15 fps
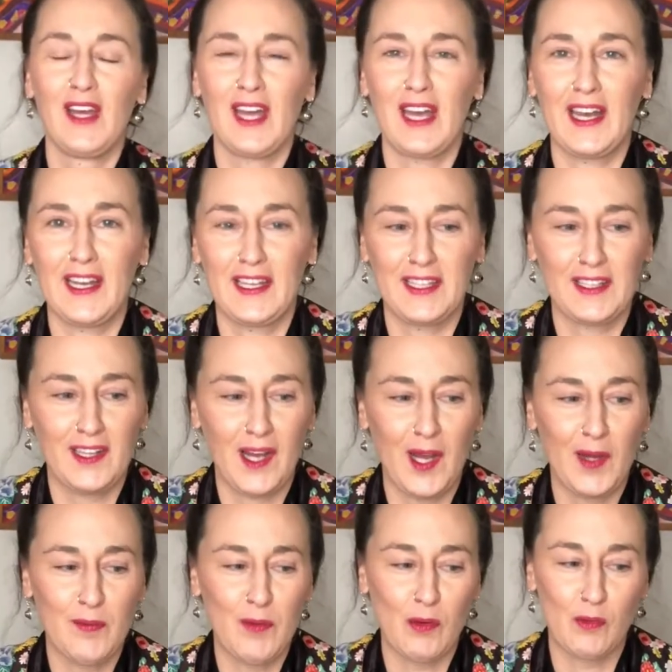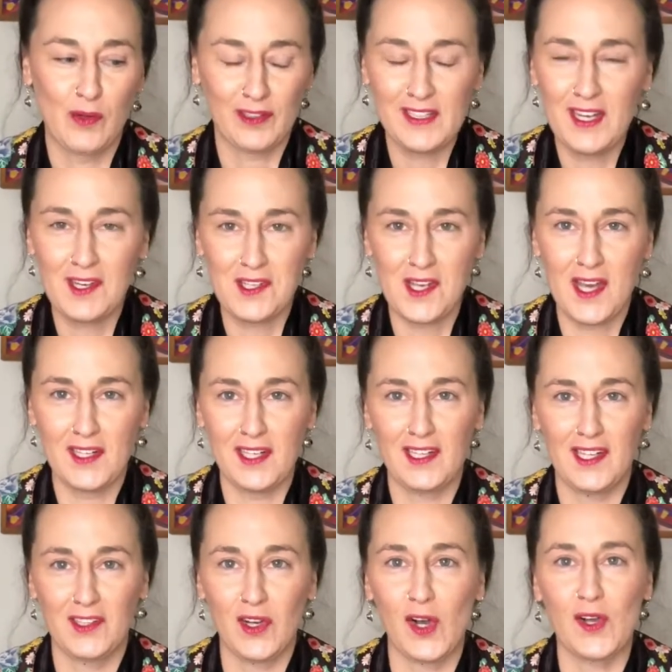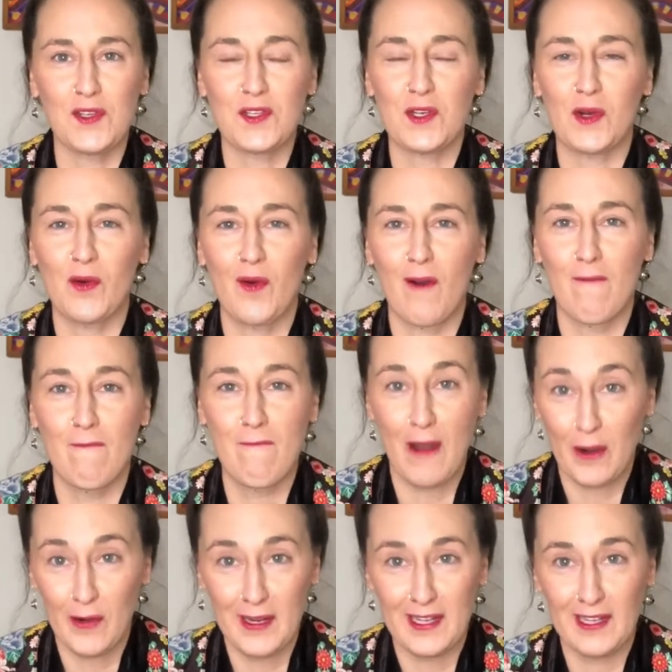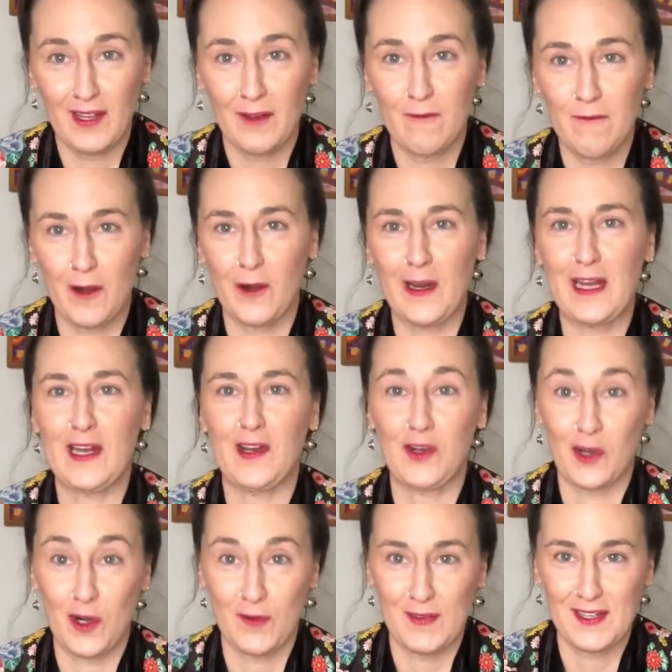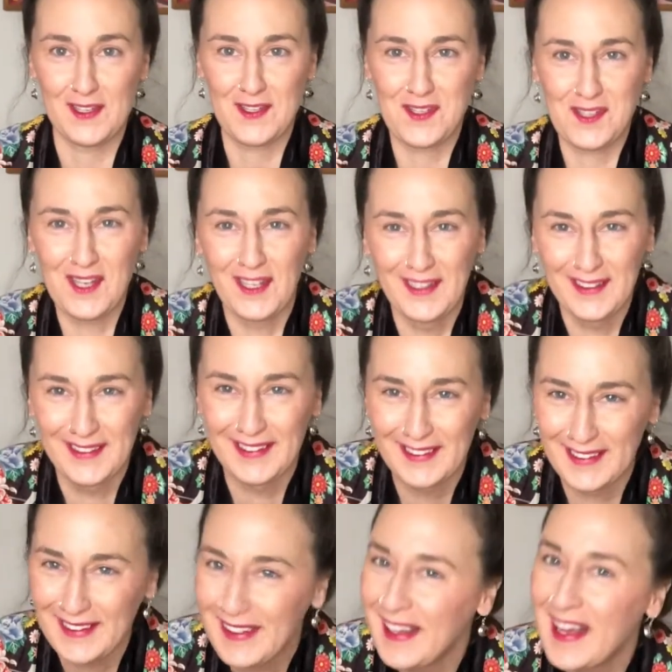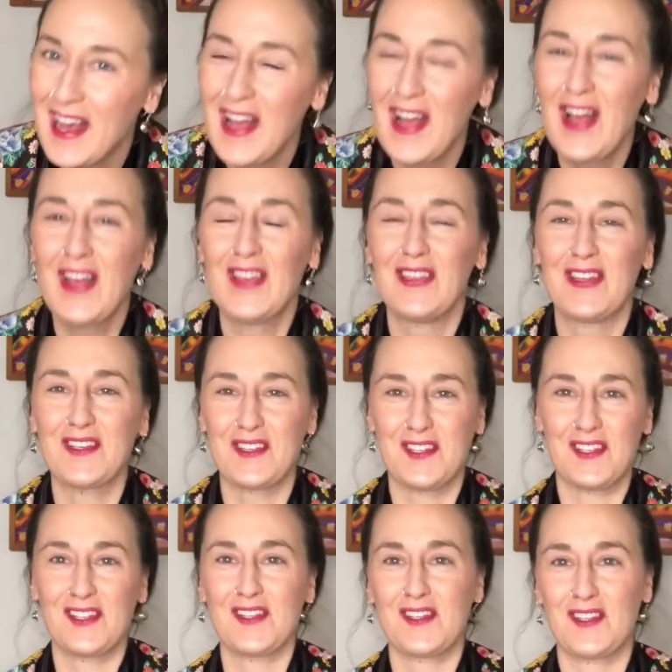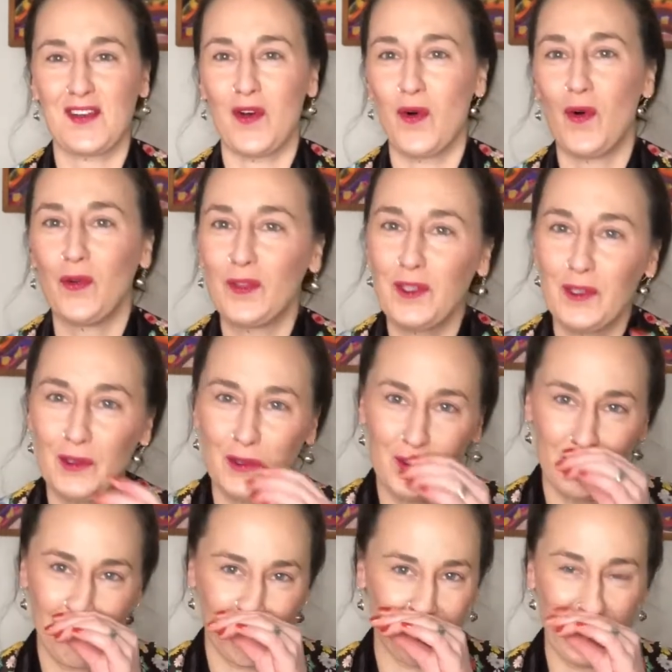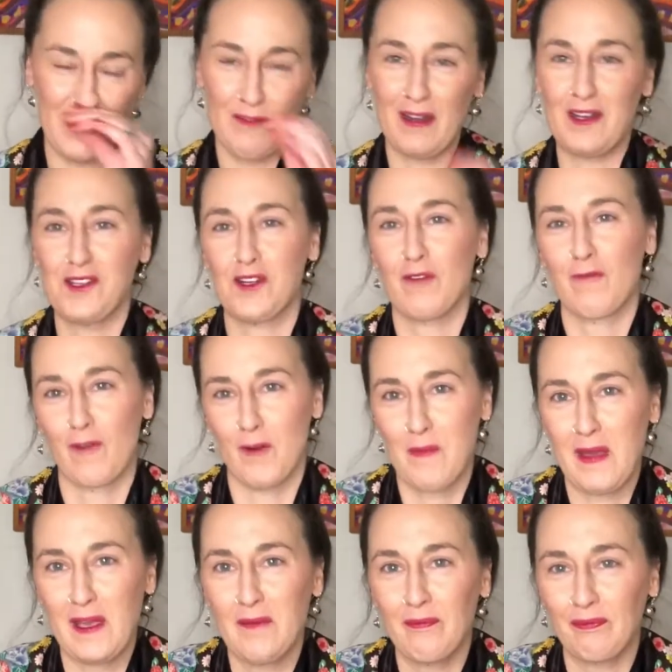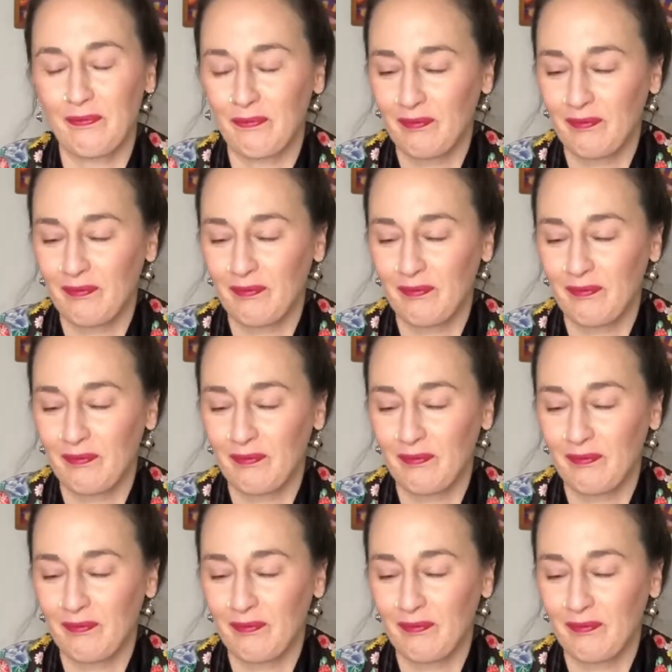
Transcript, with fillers: and I'm really excited and also very, very nervous. This is a whole new adventure for me.